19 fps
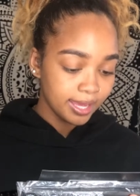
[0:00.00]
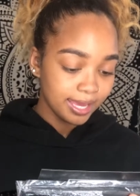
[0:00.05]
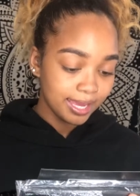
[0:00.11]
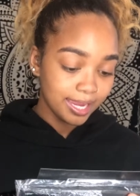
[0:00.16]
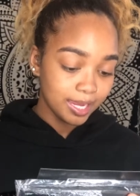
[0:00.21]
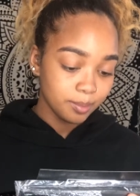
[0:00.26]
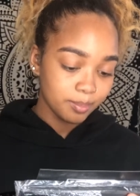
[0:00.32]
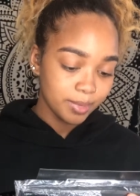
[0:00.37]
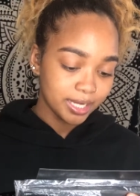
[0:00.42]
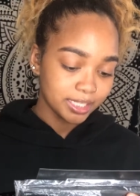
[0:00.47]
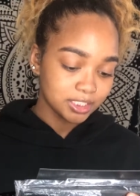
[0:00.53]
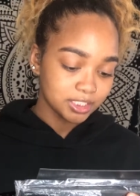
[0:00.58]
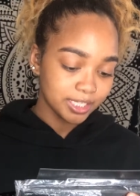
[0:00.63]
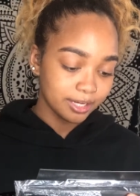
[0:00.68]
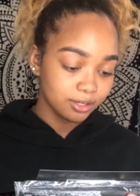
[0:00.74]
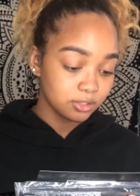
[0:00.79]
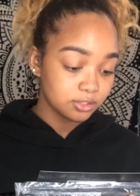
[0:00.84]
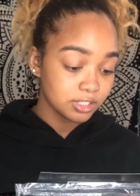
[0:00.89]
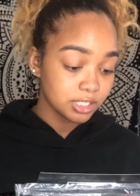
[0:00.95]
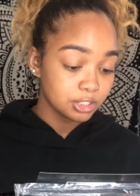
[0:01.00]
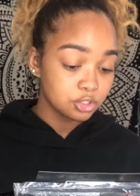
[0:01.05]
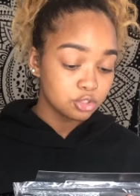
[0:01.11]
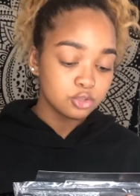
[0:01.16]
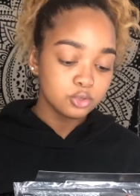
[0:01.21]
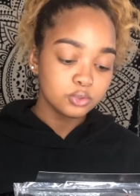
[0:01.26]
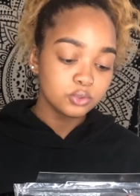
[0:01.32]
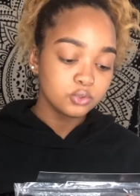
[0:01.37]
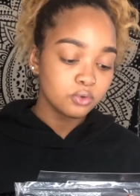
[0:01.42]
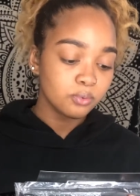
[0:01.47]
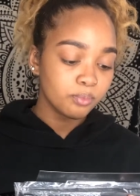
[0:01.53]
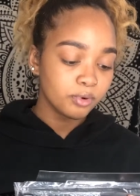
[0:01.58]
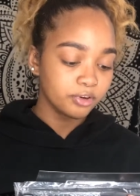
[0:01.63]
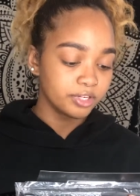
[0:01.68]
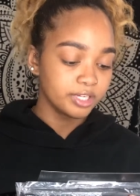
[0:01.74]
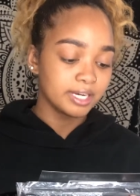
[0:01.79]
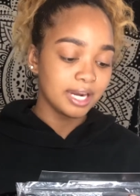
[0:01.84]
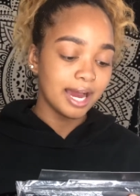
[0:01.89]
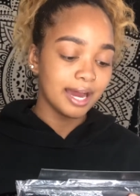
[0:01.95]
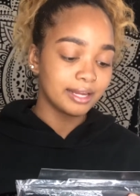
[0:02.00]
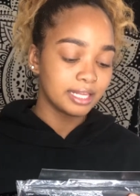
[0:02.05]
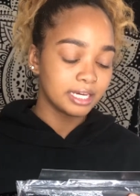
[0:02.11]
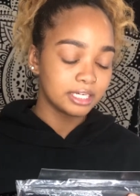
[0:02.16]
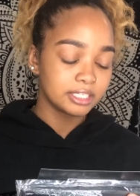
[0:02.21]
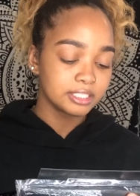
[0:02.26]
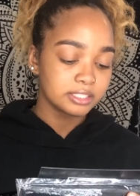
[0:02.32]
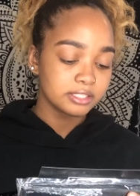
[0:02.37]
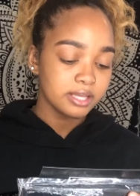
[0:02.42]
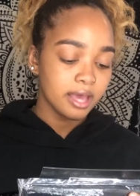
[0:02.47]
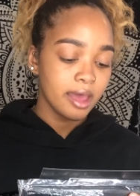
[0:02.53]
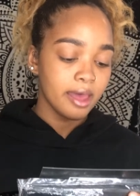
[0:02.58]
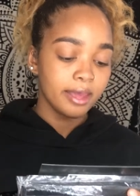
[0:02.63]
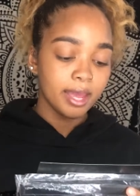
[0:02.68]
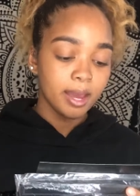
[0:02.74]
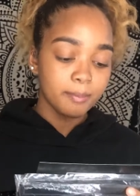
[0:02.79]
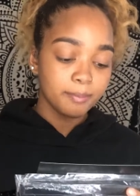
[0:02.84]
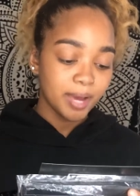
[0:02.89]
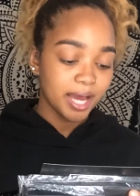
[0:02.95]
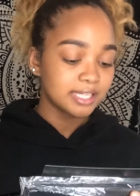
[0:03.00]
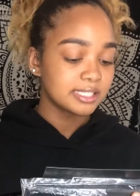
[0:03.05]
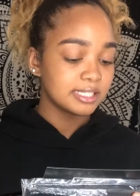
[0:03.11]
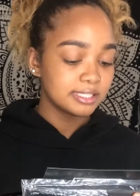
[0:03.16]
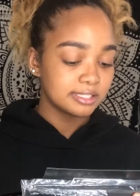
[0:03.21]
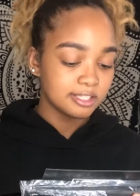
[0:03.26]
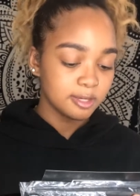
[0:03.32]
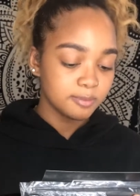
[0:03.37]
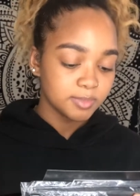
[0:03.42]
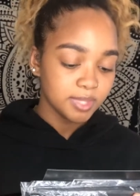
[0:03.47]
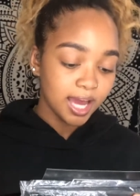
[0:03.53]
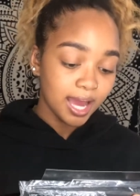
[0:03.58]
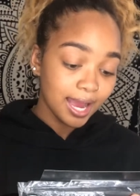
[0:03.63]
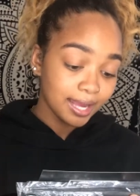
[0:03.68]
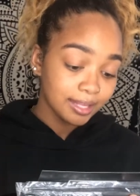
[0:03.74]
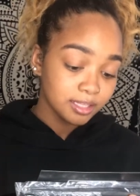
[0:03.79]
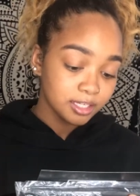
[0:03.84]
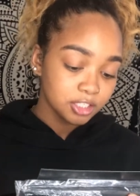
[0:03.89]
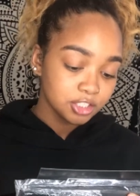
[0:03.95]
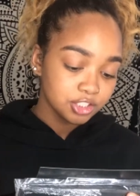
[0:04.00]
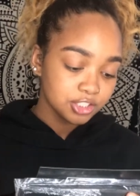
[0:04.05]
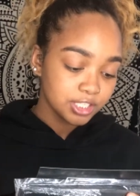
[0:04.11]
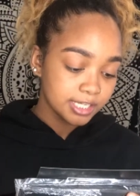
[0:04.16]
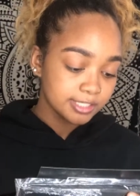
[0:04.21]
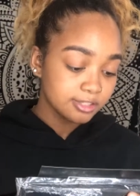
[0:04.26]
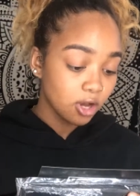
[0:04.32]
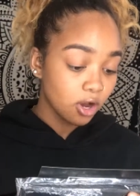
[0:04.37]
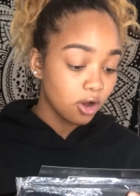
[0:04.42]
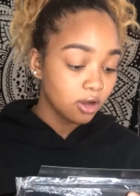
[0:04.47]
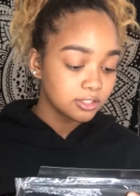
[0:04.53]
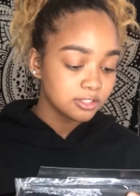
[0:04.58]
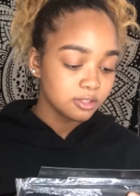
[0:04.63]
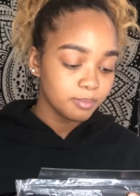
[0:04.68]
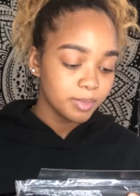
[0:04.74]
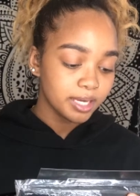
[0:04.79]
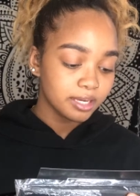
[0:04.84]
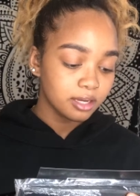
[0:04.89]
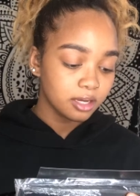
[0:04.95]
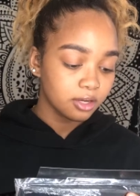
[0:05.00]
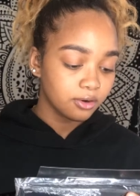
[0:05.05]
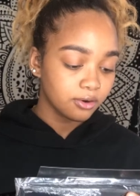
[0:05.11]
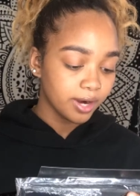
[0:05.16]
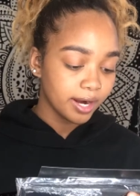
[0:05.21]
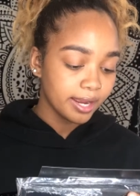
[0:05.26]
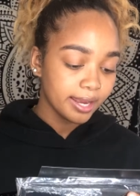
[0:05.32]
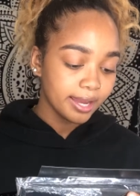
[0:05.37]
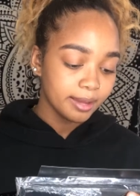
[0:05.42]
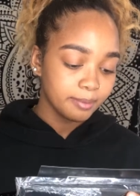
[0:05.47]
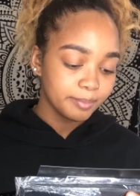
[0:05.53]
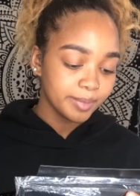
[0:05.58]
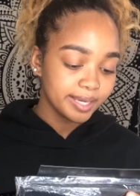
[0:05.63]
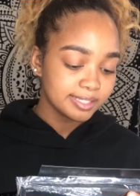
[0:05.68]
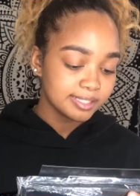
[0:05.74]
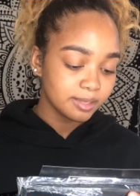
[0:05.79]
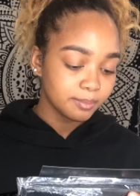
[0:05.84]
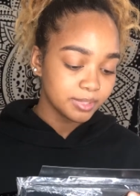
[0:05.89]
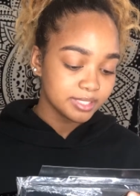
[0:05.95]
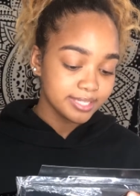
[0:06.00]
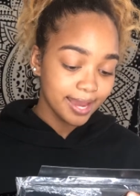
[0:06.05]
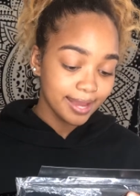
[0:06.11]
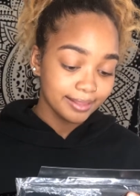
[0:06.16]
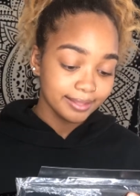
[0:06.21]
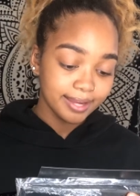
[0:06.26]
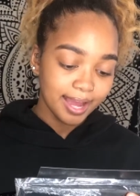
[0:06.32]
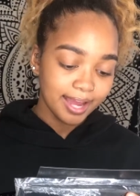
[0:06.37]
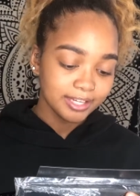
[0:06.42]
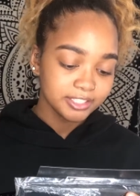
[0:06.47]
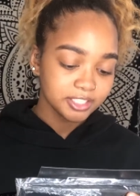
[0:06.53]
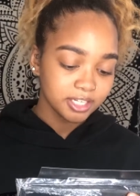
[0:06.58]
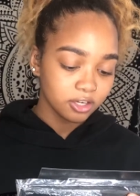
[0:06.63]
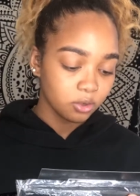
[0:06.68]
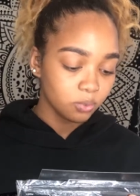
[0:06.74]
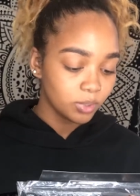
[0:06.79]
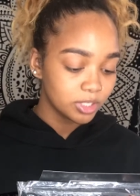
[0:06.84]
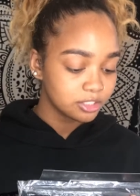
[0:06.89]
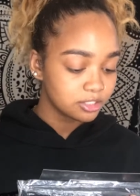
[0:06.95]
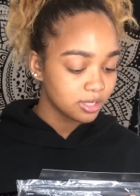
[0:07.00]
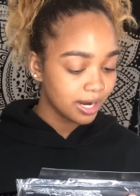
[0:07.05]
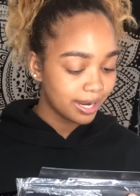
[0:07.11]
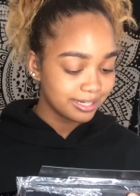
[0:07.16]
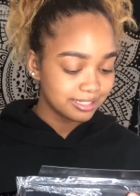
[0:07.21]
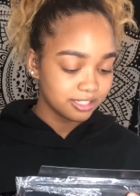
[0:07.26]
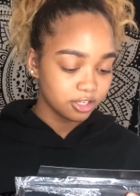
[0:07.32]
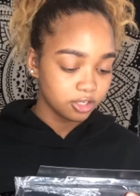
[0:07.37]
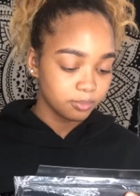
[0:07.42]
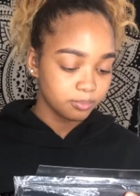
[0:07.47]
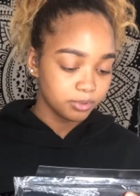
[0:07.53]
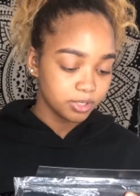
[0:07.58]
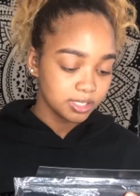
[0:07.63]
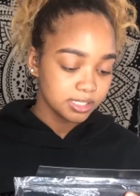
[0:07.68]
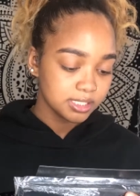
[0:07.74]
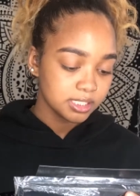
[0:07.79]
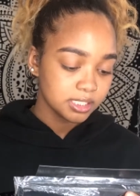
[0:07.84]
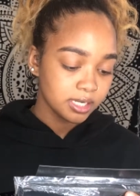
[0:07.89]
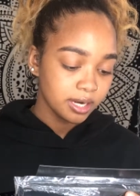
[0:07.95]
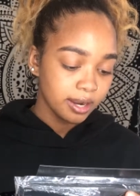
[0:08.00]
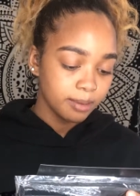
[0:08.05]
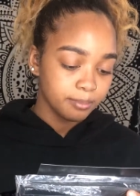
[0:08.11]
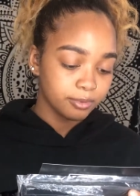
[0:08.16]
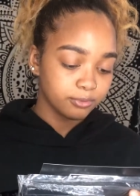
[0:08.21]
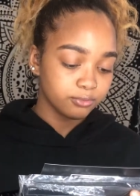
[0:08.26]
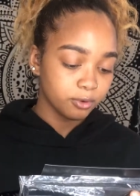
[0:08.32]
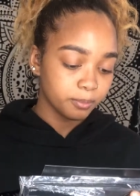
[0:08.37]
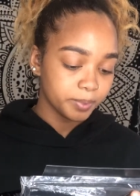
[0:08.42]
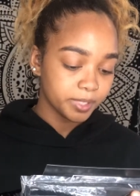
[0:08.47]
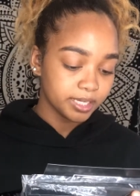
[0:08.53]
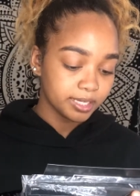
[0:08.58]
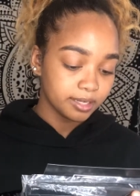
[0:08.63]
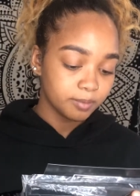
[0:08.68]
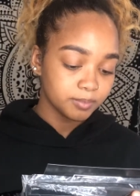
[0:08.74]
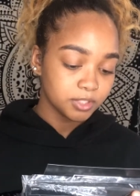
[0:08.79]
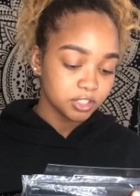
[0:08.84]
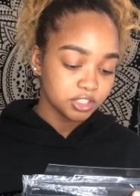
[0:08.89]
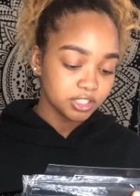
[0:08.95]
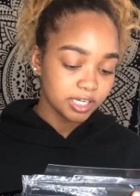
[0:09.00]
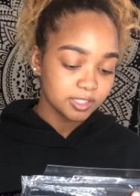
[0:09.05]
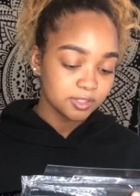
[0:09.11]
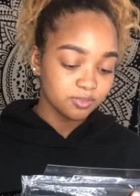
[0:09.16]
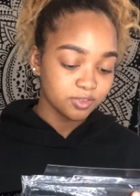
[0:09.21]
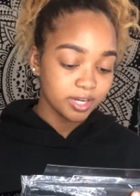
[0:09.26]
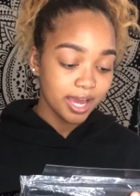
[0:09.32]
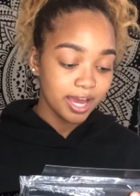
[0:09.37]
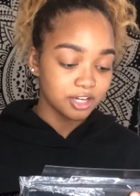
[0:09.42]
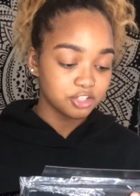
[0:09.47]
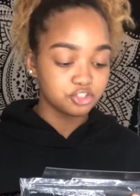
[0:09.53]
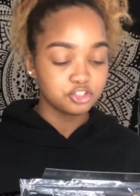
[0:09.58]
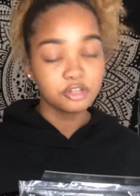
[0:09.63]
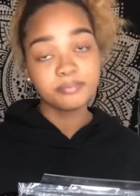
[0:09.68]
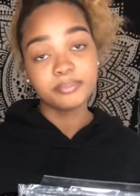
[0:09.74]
and matte shadows and 2 brilliant highlighters. Boxy tip, the highlighter shades also make a great, amazing metallic eyeshadow. Wet your eyeshadow brush before picking up the shades for an extra